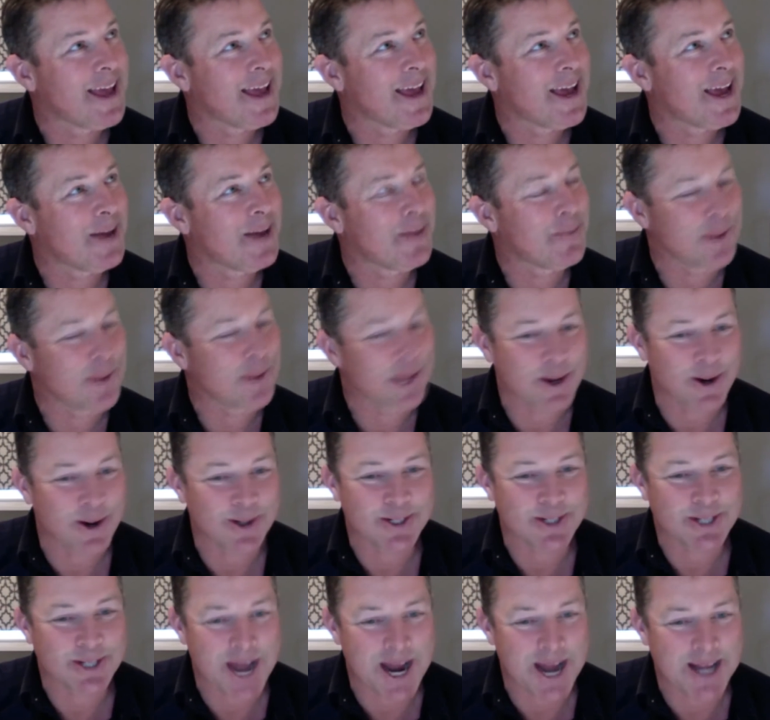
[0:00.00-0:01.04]
And we
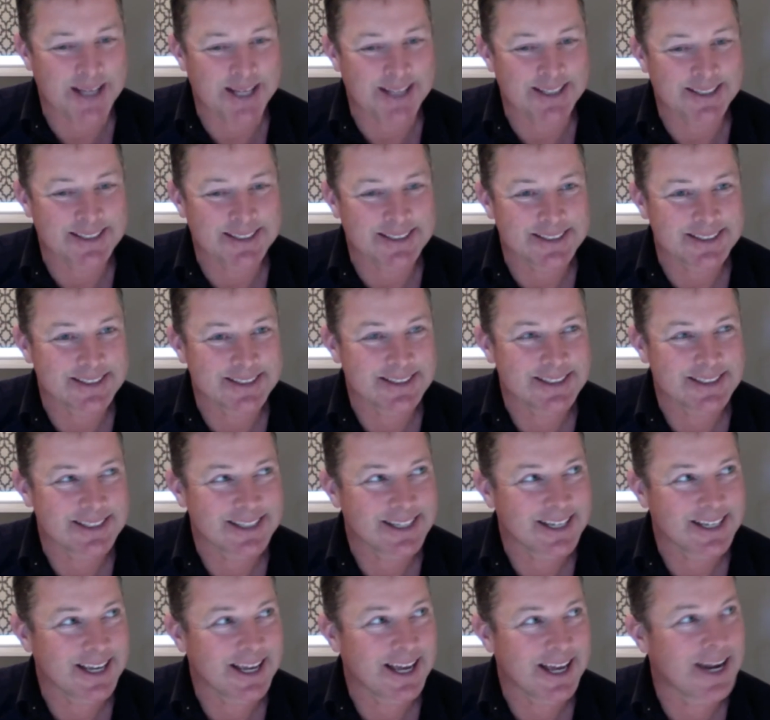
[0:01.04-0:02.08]
got chatting,
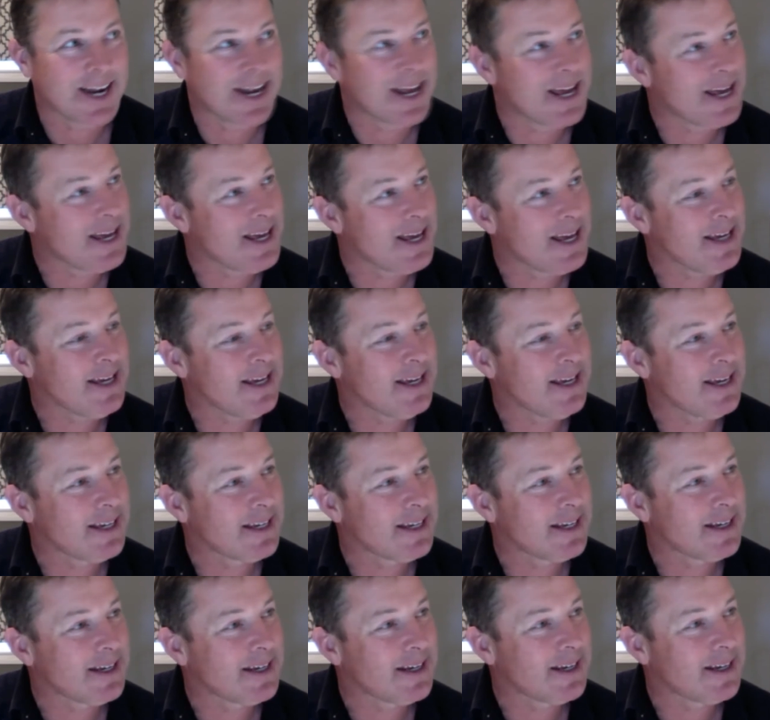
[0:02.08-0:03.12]
and he,
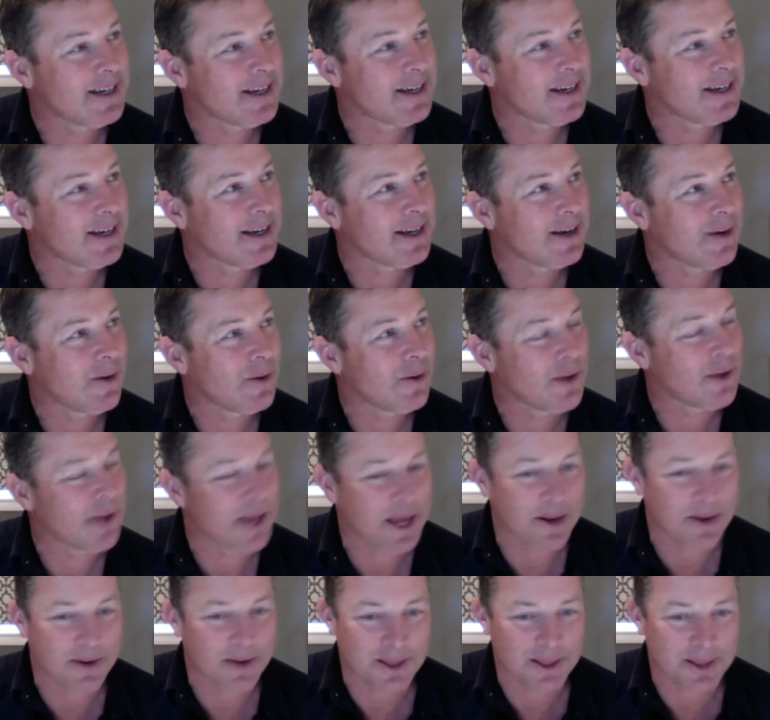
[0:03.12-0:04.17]
on
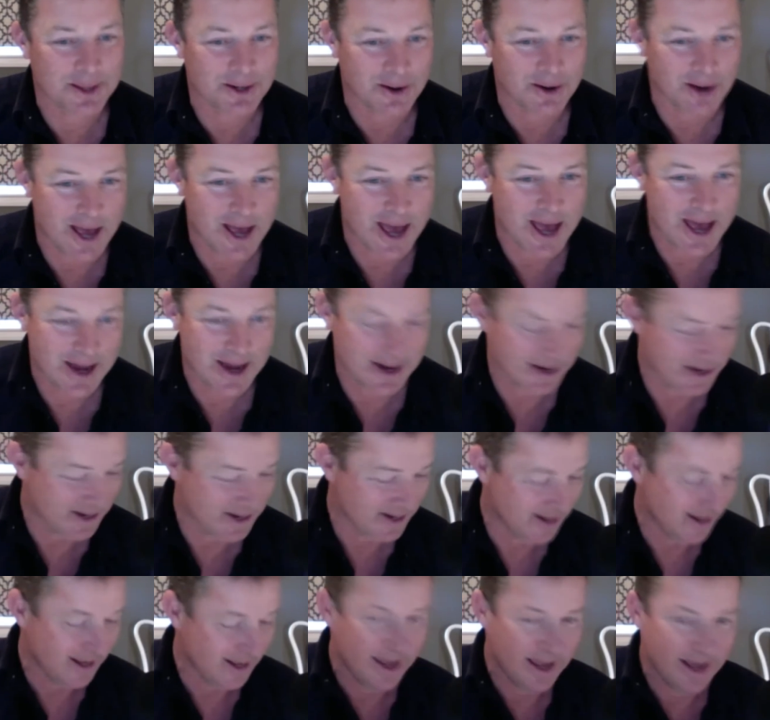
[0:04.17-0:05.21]
hearing that I had
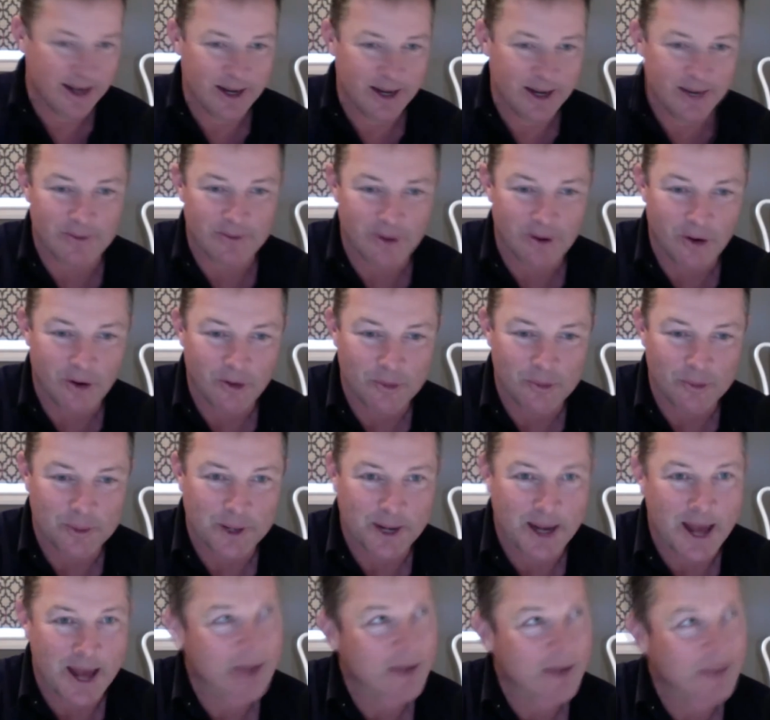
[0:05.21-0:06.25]
an involvement
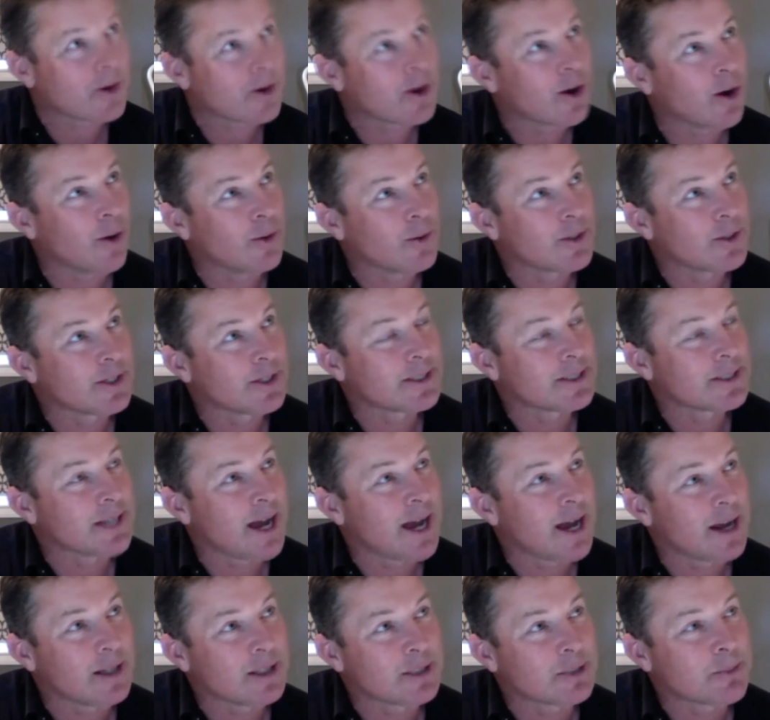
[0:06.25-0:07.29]
in agriculture,
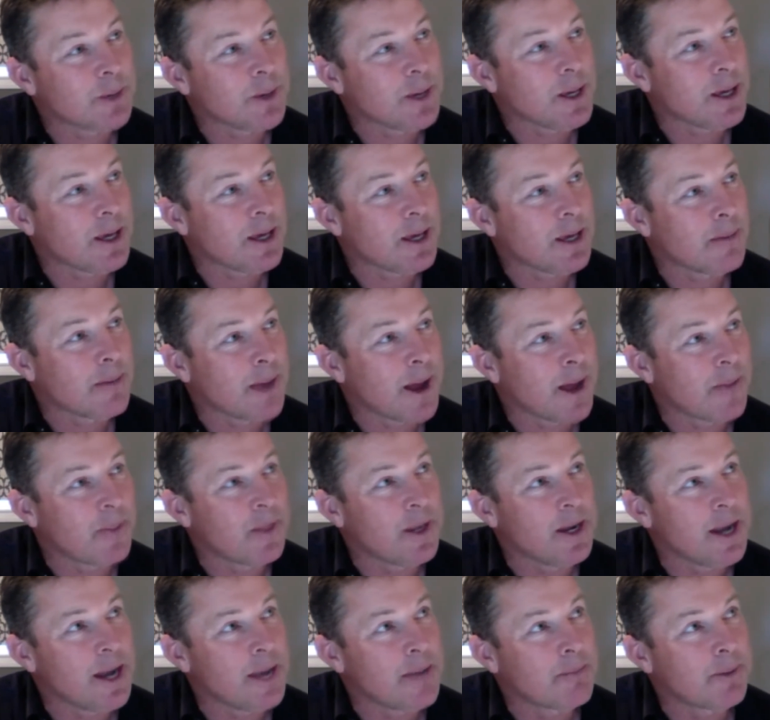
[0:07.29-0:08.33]
started speaking about
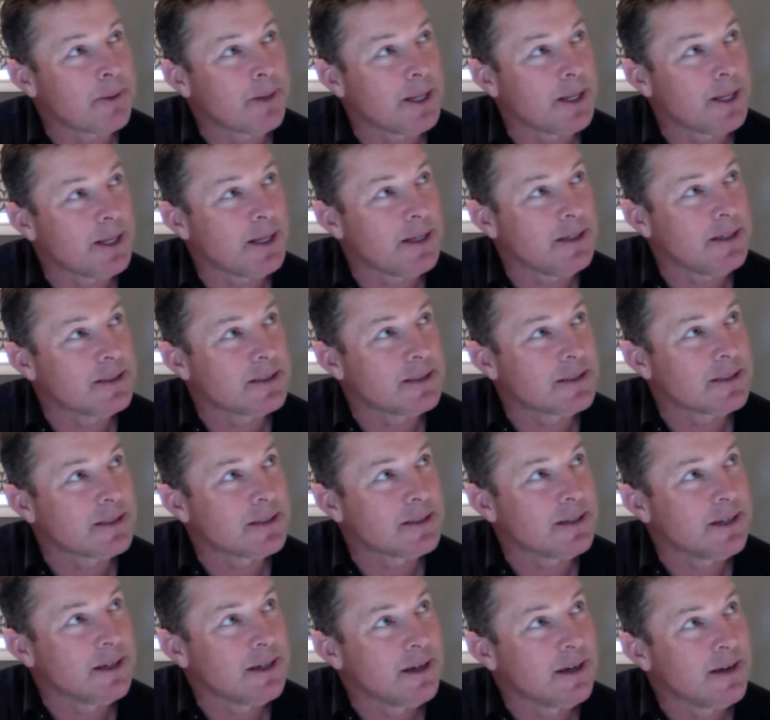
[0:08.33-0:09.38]
the
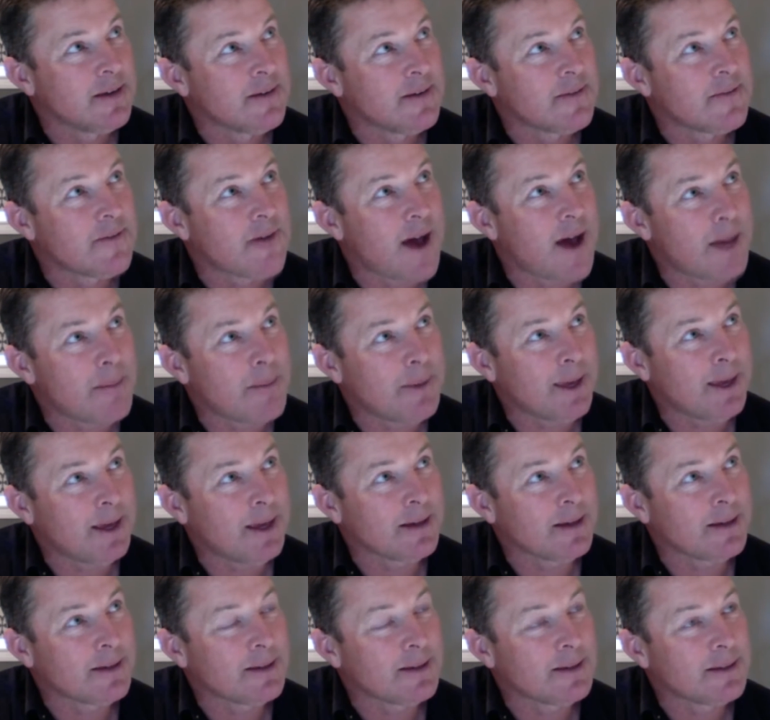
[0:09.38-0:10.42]
Nepalese
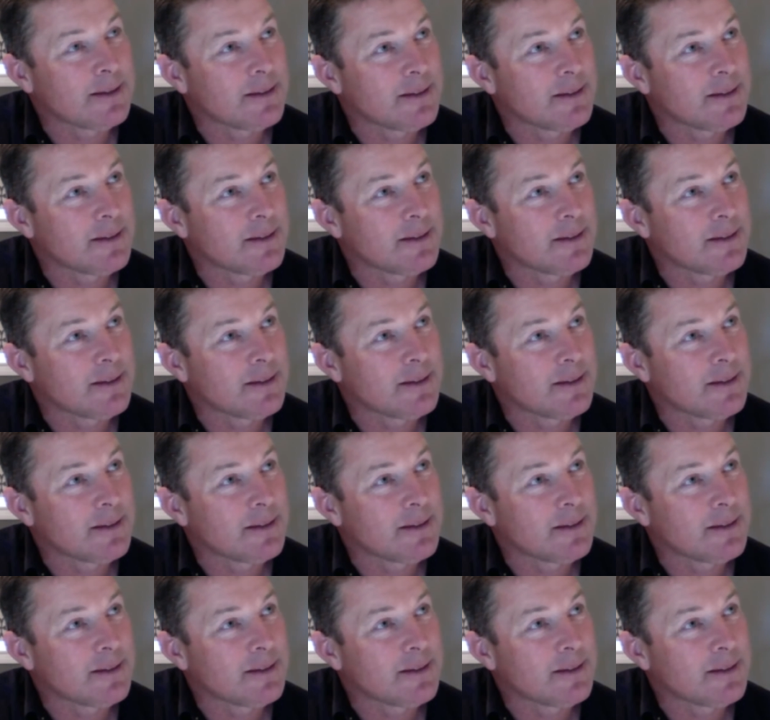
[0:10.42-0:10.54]
farming